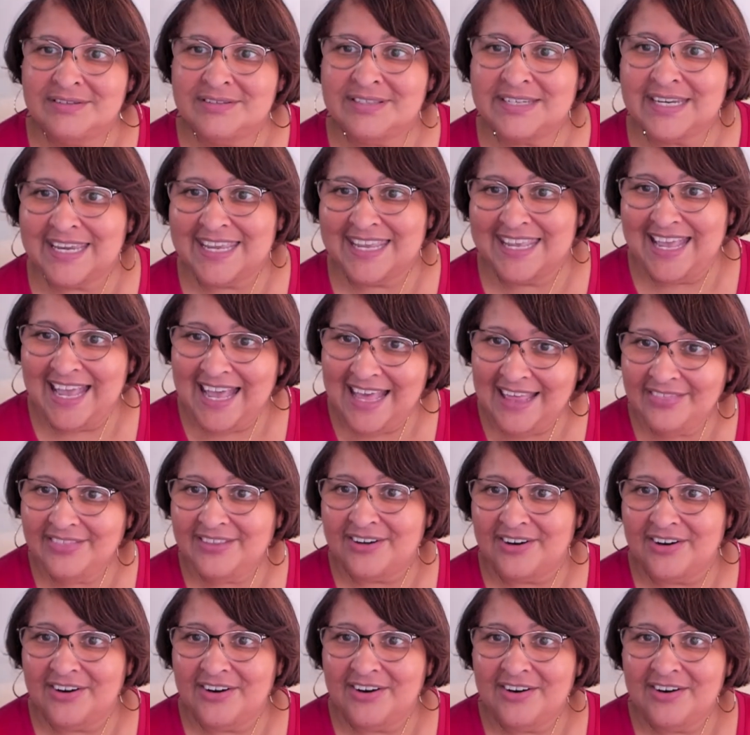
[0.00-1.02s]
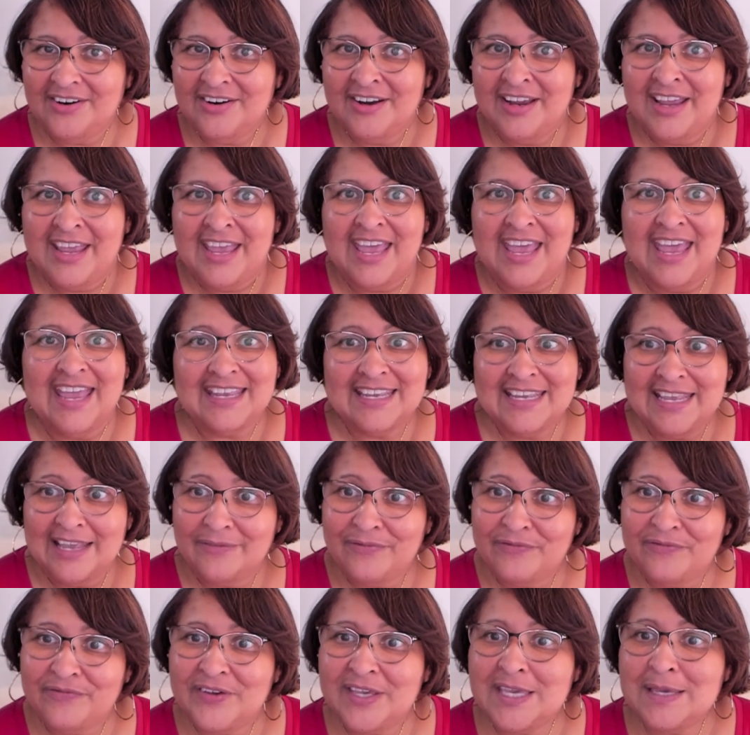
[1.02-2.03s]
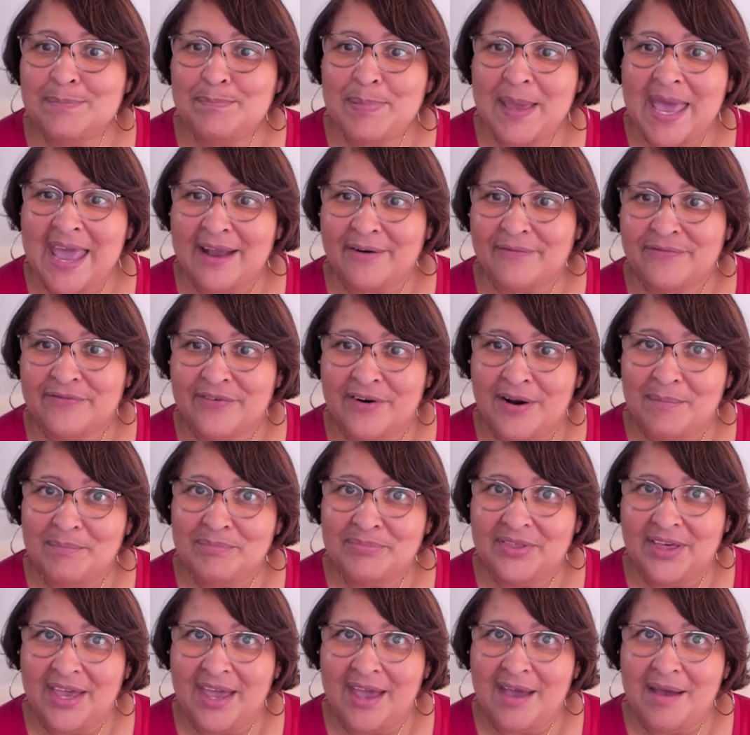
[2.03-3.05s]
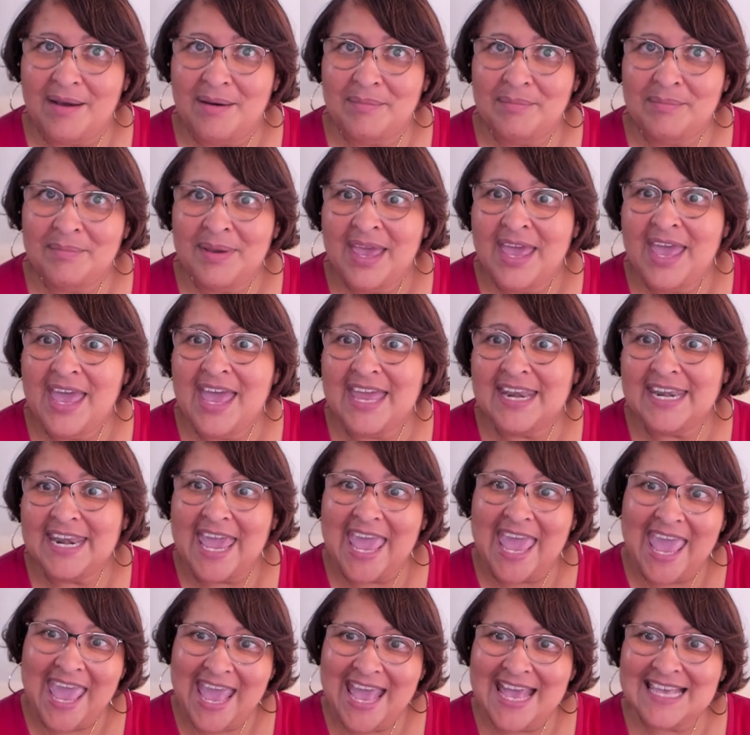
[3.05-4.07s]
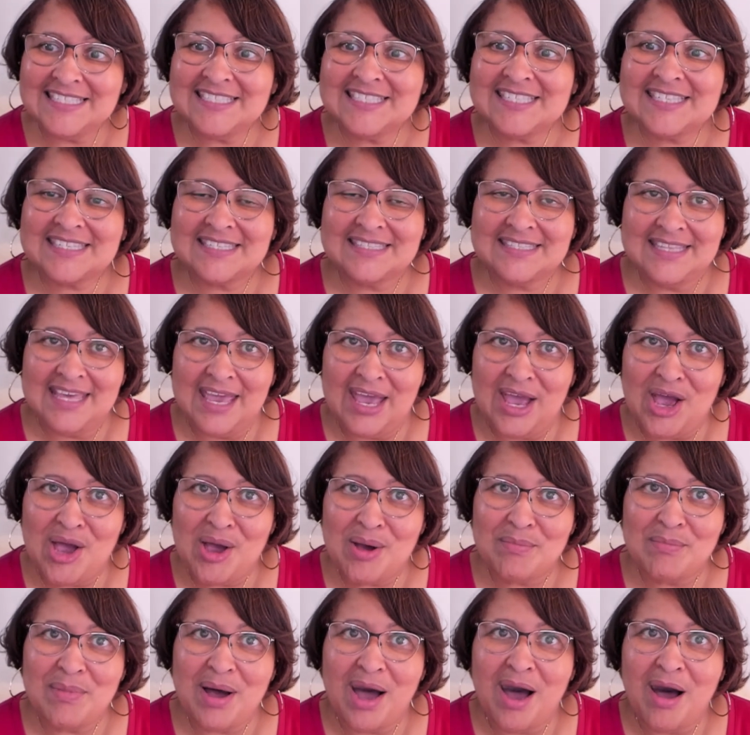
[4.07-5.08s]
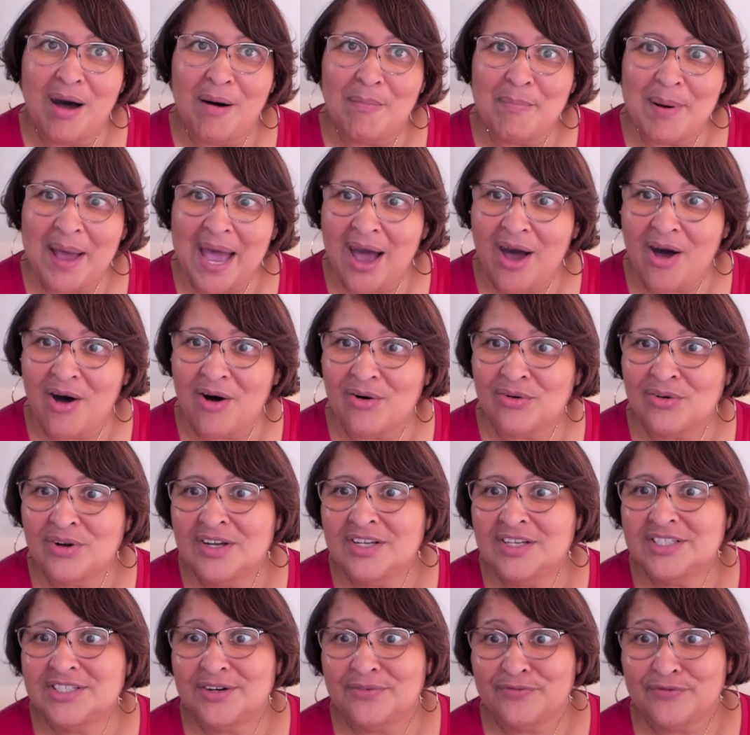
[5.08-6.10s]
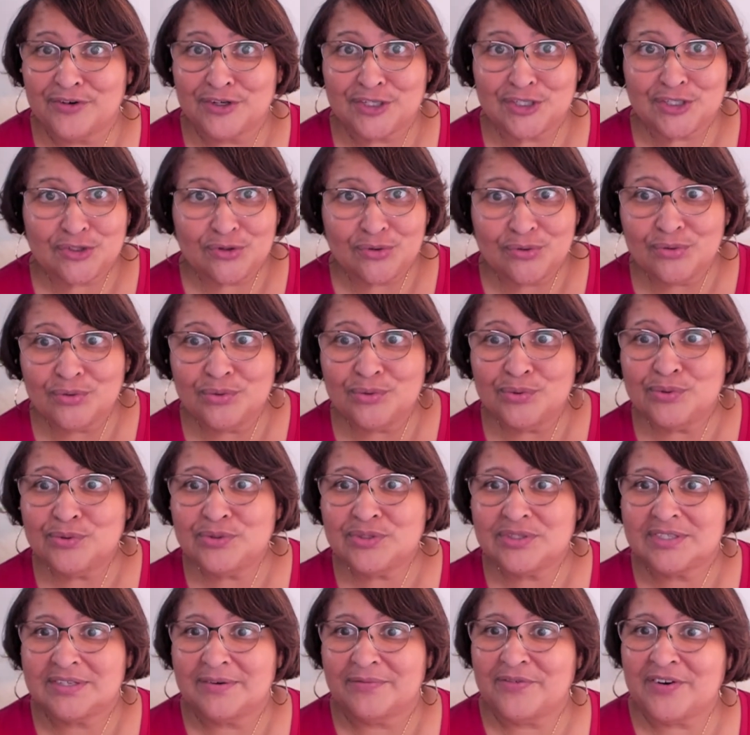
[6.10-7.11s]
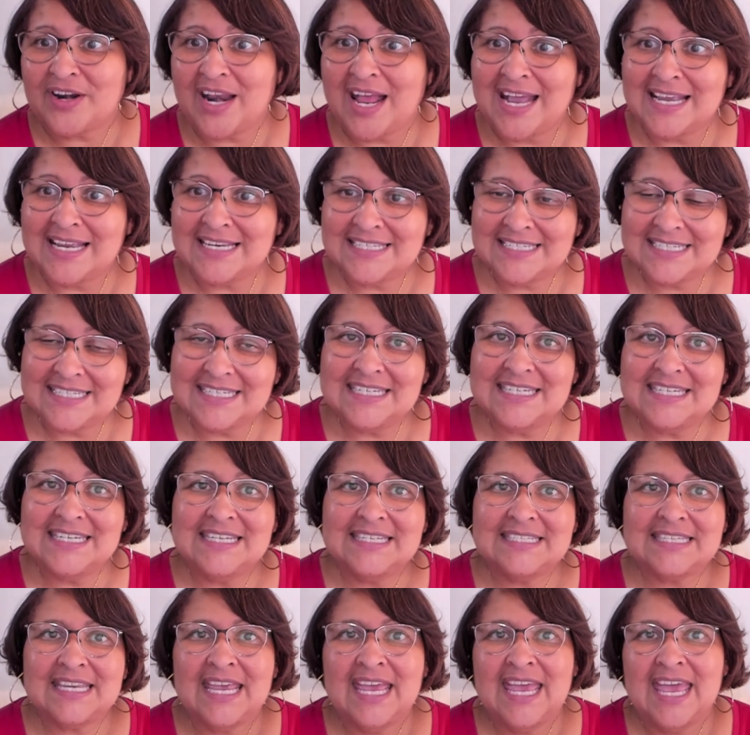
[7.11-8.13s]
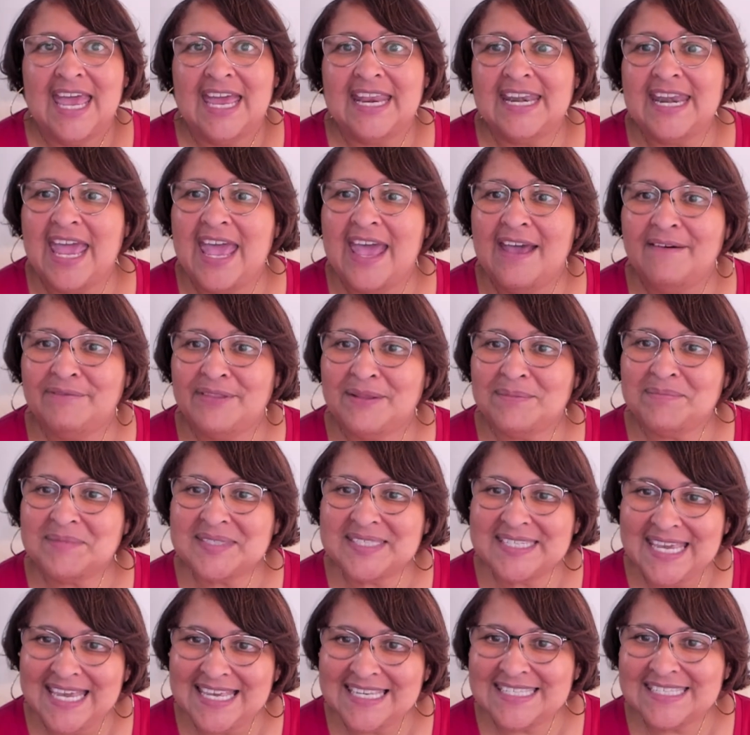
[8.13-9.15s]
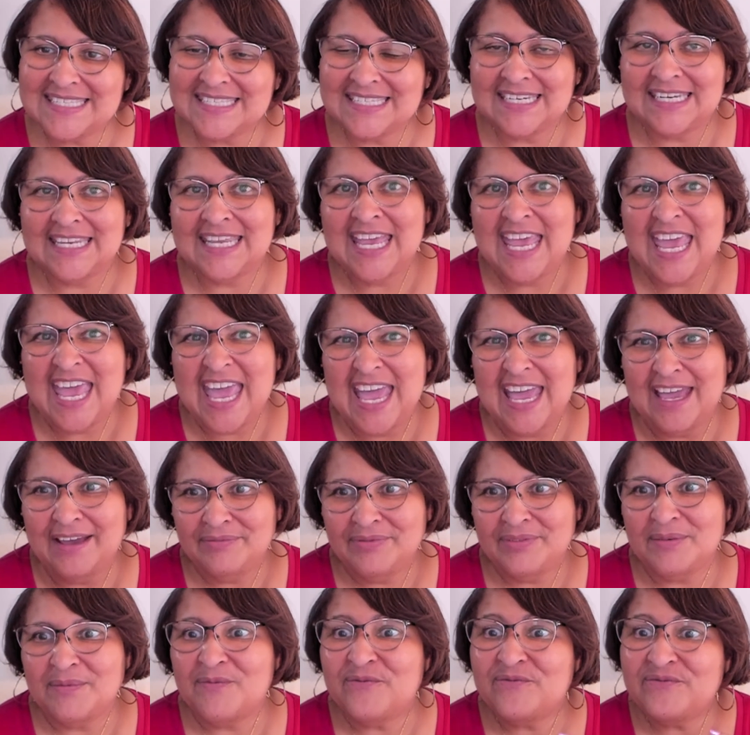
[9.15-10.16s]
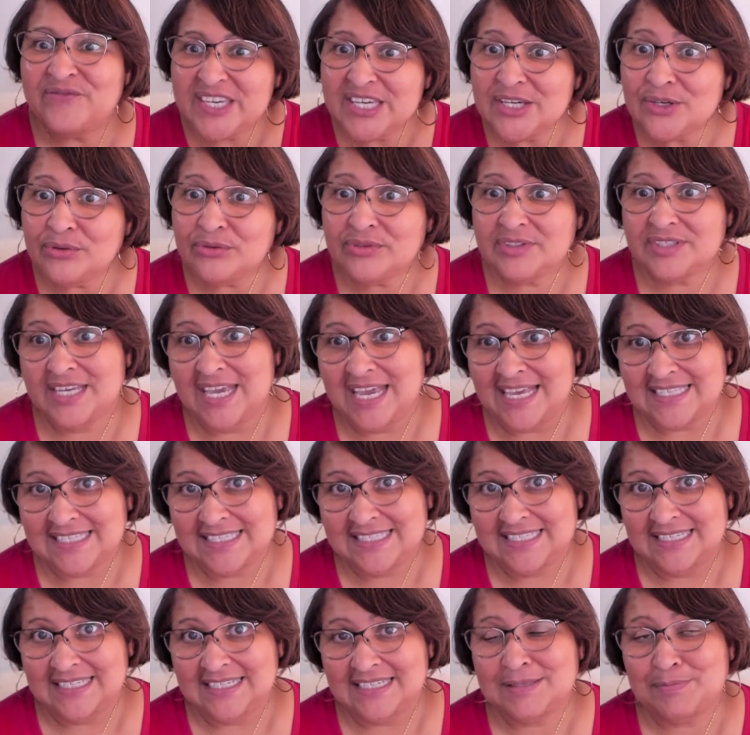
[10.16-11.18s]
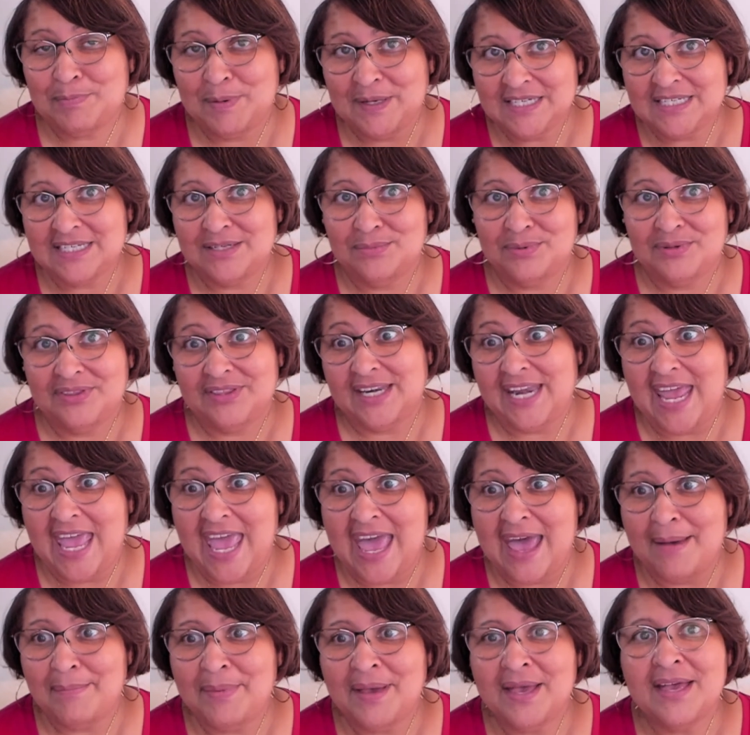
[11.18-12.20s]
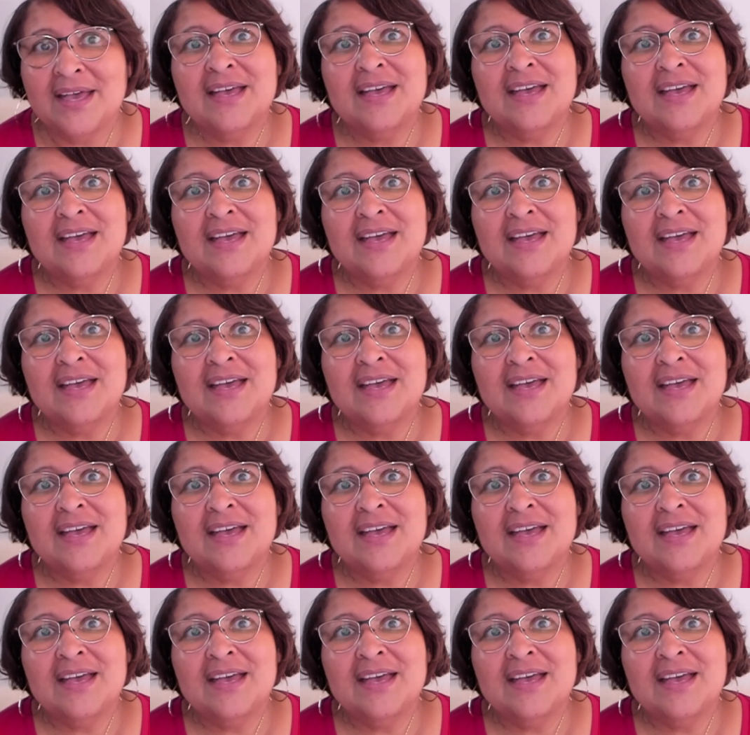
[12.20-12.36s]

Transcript: together and get feedback from them and ask them about different tools, different ideas, and have them tested, have them field tested, especially with an app,